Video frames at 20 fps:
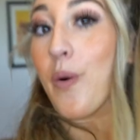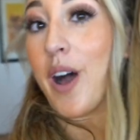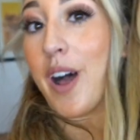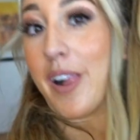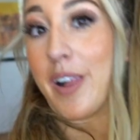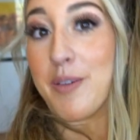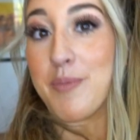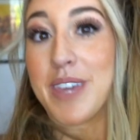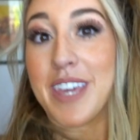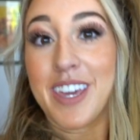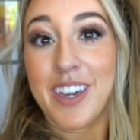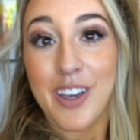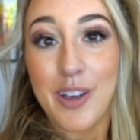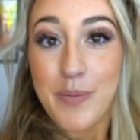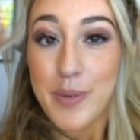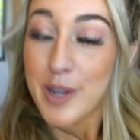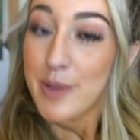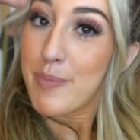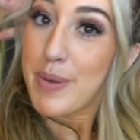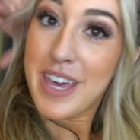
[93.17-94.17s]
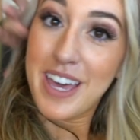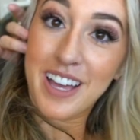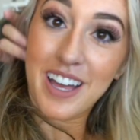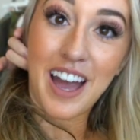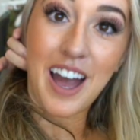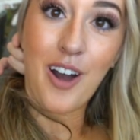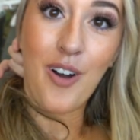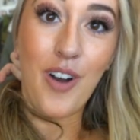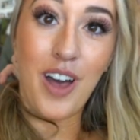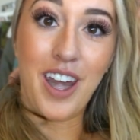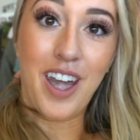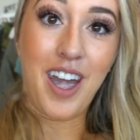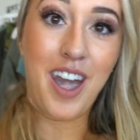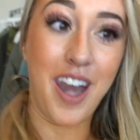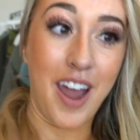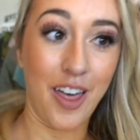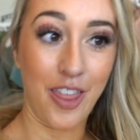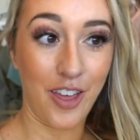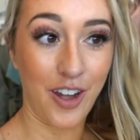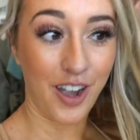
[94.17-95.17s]
While I'm here, I'm gonna pick out
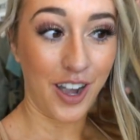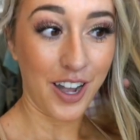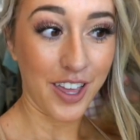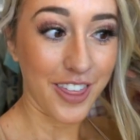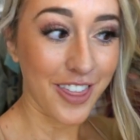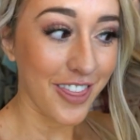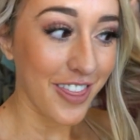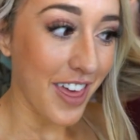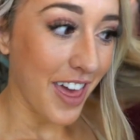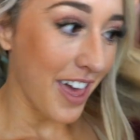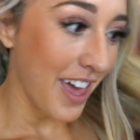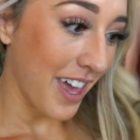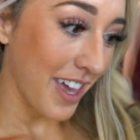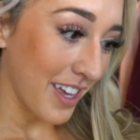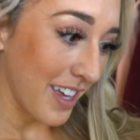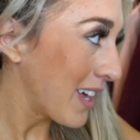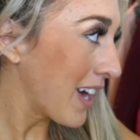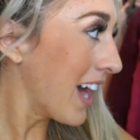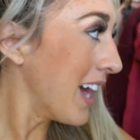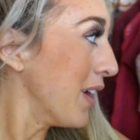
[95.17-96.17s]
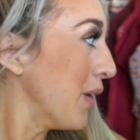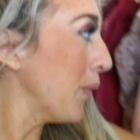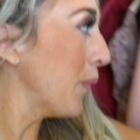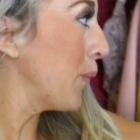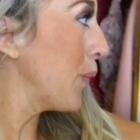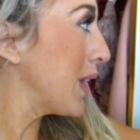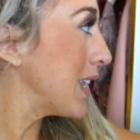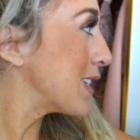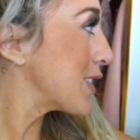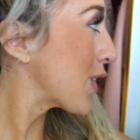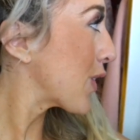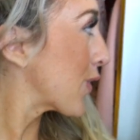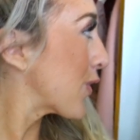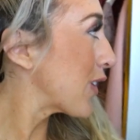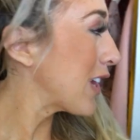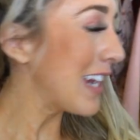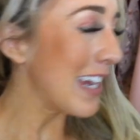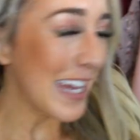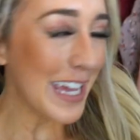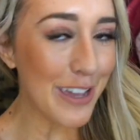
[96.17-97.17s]
another thing, kind of
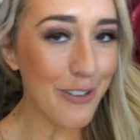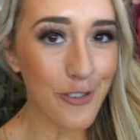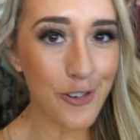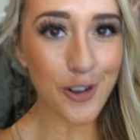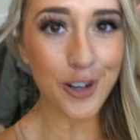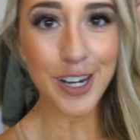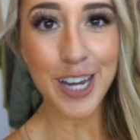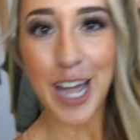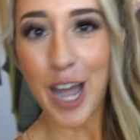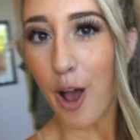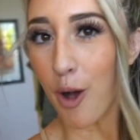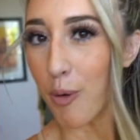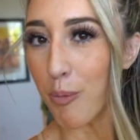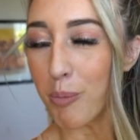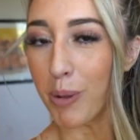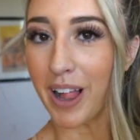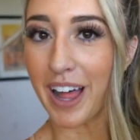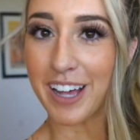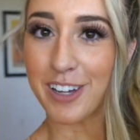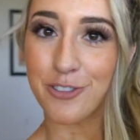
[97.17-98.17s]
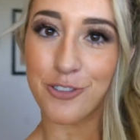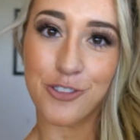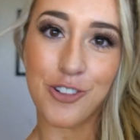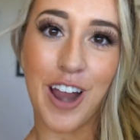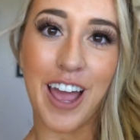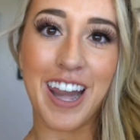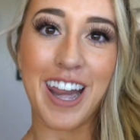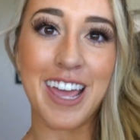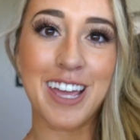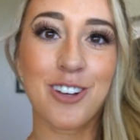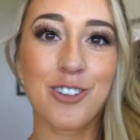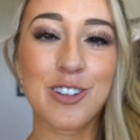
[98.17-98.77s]
wintry for, you know, Black Friday,